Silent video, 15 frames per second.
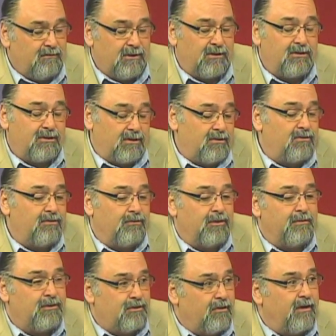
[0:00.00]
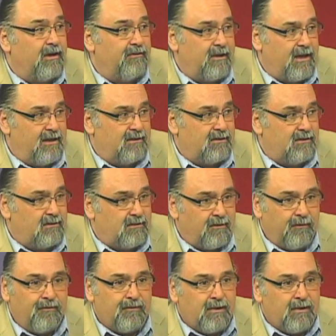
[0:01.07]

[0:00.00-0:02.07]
which is true in the majority of cases,